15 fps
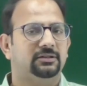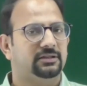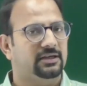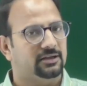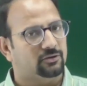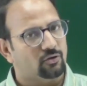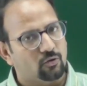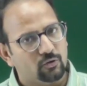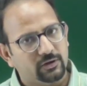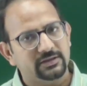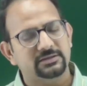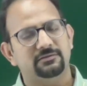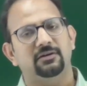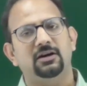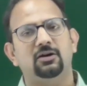the
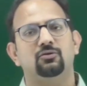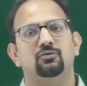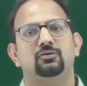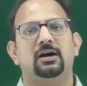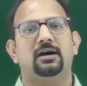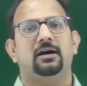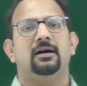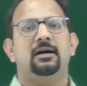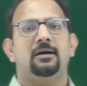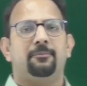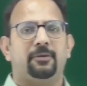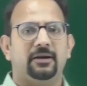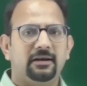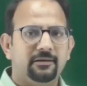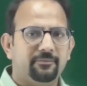authorities will do the
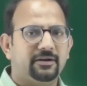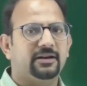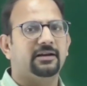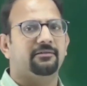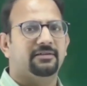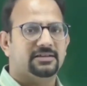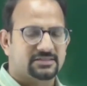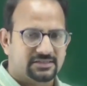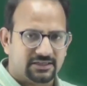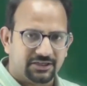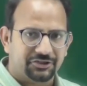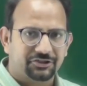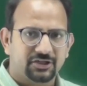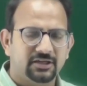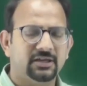preliminary
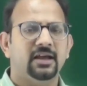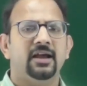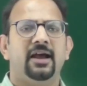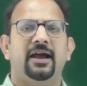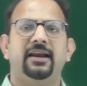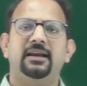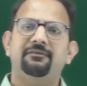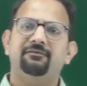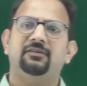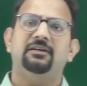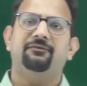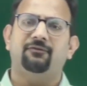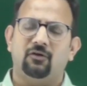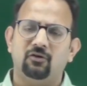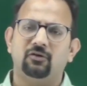investigation, and if they
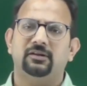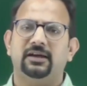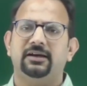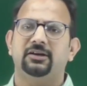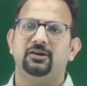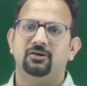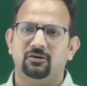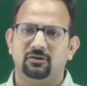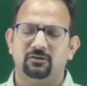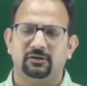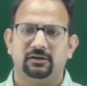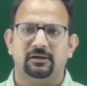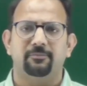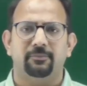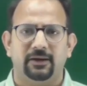found that your
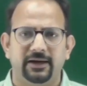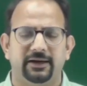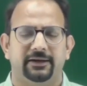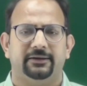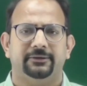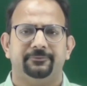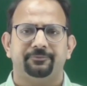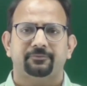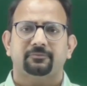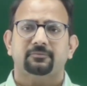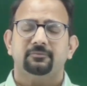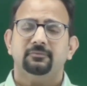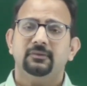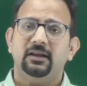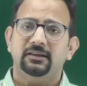complaint,
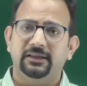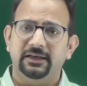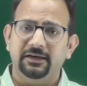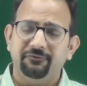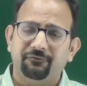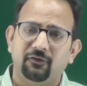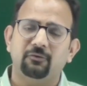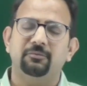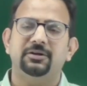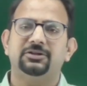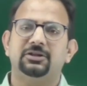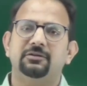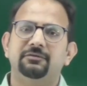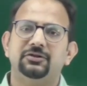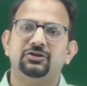the
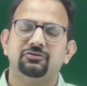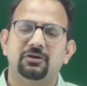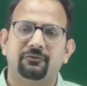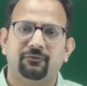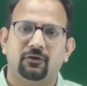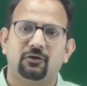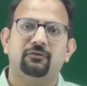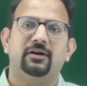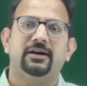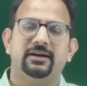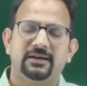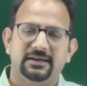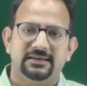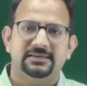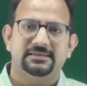information which you have
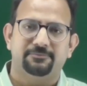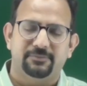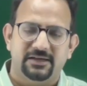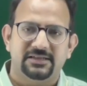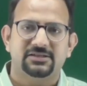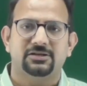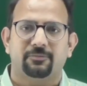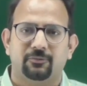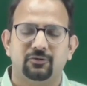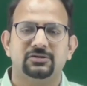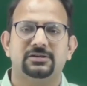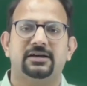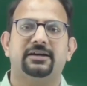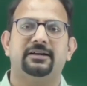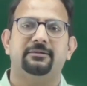forwarded is based upon
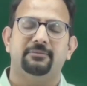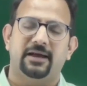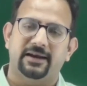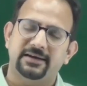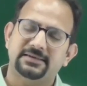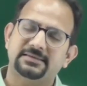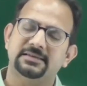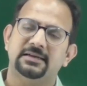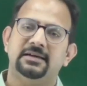certain merits,